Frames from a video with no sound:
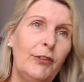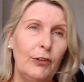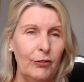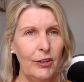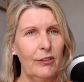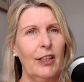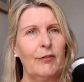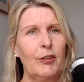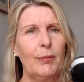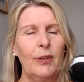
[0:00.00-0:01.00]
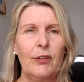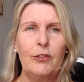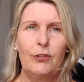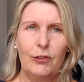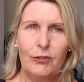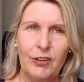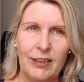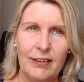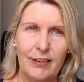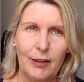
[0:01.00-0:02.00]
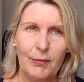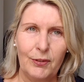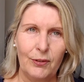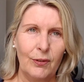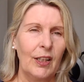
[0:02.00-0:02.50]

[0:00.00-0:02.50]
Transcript: you feel comfortable, should feel the same as you.